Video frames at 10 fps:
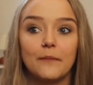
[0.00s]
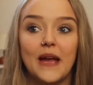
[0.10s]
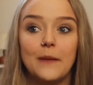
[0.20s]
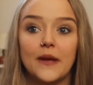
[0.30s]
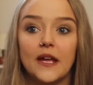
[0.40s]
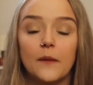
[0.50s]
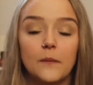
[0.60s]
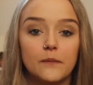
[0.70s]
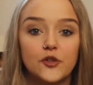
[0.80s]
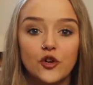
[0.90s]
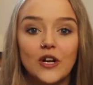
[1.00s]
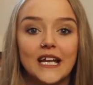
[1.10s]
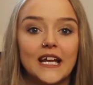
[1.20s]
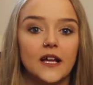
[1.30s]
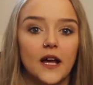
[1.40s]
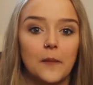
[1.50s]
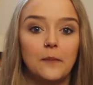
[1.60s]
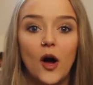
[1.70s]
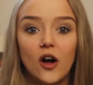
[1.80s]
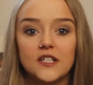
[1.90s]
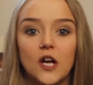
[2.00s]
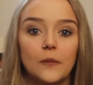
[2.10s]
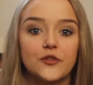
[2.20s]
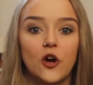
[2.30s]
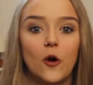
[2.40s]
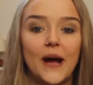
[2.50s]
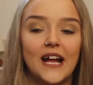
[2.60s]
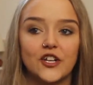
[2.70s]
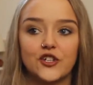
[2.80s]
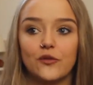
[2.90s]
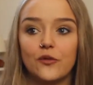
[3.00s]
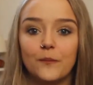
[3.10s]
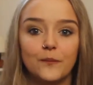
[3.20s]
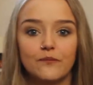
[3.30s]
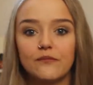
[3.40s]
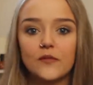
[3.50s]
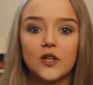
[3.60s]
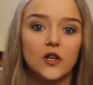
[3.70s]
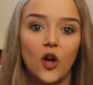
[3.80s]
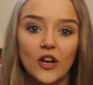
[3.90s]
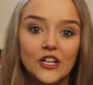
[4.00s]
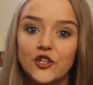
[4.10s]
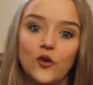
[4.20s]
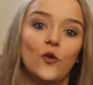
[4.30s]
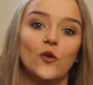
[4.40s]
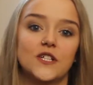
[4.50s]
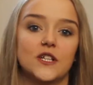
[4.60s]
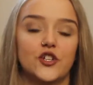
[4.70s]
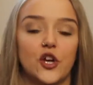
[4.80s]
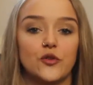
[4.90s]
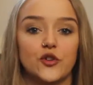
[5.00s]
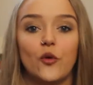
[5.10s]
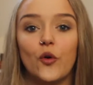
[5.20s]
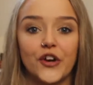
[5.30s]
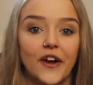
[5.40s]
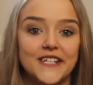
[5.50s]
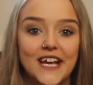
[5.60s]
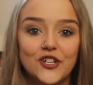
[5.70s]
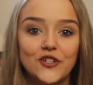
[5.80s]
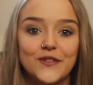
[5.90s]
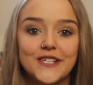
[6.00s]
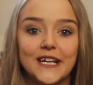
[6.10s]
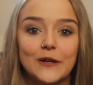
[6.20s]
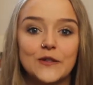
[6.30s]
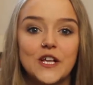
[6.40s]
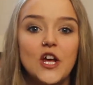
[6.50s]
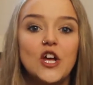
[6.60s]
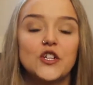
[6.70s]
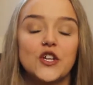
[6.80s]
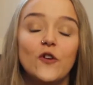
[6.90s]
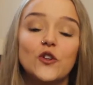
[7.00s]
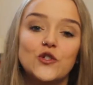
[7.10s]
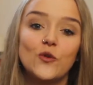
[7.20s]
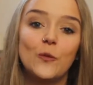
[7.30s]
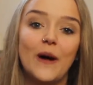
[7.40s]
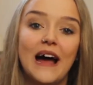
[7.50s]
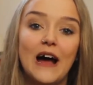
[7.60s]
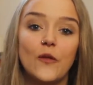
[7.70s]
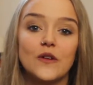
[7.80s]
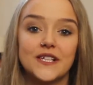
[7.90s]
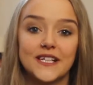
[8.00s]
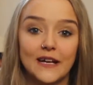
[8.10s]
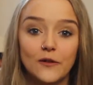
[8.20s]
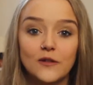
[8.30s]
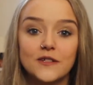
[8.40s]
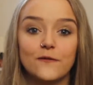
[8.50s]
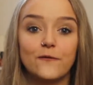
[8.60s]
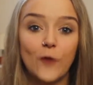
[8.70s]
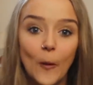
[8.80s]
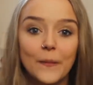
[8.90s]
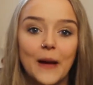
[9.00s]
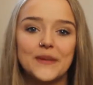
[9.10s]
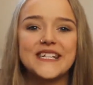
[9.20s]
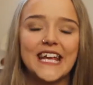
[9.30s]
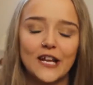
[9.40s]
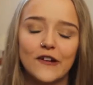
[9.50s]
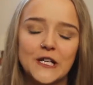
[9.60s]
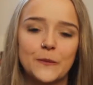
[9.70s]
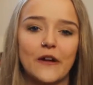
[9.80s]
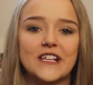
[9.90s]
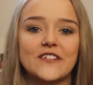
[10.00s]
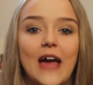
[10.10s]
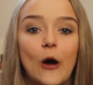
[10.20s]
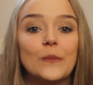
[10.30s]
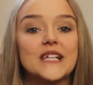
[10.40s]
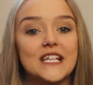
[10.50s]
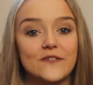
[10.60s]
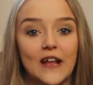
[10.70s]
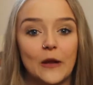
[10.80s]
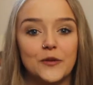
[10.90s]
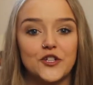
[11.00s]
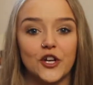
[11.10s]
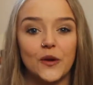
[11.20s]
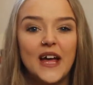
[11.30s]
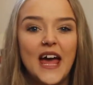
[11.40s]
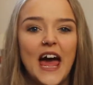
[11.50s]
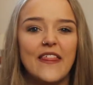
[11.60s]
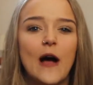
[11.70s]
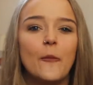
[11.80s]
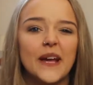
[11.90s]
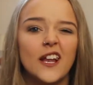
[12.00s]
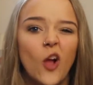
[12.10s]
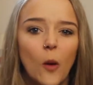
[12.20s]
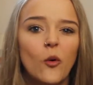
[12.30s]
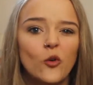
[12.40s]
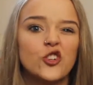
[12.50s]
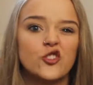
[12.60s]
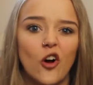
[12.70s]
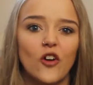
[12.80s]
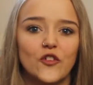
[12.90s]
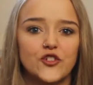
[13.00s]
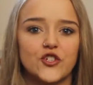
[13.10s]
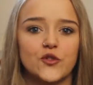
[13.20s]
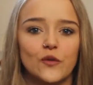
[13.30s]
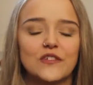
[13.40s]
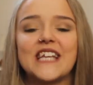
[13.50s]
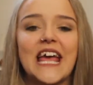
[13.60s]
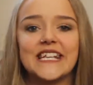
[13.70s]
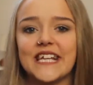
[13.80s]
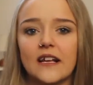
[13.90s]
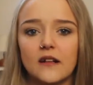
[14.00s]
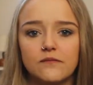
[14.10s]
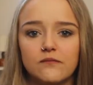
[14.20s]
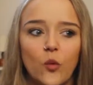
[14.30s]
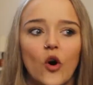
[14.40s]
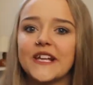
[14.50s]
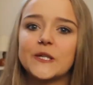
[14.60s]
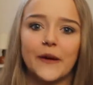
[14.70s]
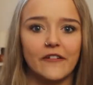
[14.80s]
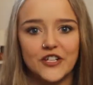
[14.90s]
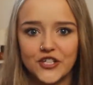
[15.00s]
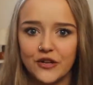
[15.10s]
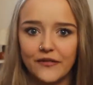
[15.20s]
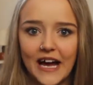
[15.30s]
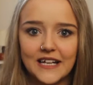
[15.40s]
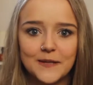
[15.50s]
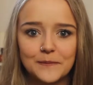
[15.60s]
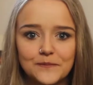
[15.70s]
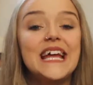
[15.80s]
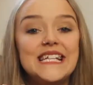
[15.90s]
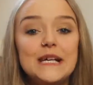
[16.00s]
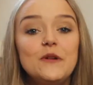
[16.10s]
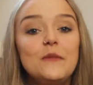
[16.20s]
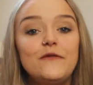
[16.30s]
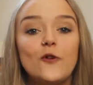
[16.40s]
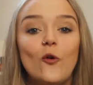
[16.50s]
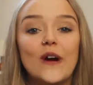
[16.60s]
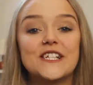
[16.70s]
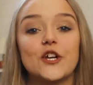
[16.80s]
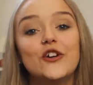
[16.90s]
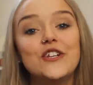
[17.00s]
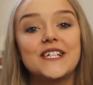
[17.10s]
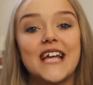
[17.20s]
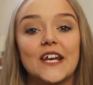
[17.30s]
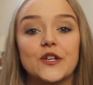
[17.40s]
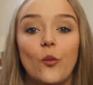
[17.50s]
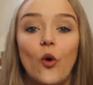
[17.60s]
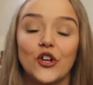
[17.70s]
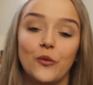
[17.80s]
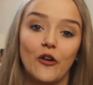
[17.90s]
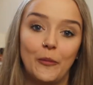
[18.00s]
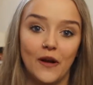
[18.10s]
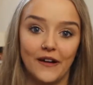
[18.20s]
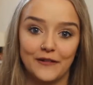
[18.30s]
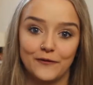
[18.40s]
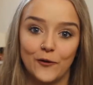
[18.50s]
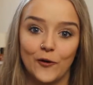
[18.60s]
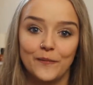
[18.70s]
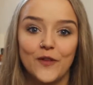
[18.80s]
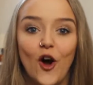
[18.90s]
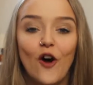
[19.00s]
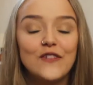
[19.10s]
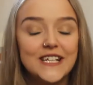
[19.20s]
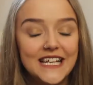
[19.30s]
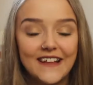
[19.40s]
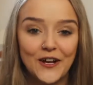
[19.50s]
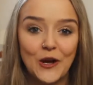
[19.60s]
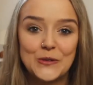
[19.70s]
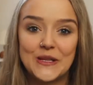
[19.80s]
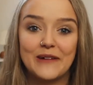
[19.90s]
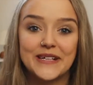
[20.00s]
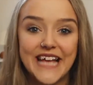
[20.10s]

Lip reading: maybe juggling a part-time job and your college course shows your organisational skills. So you've got to talk about how those skills from that particular experience have helped and developed you, and that'll be a lot more strong than just sort of stating what experience you've had. Tip number four is to understand what you are applying for. Obviously that goes without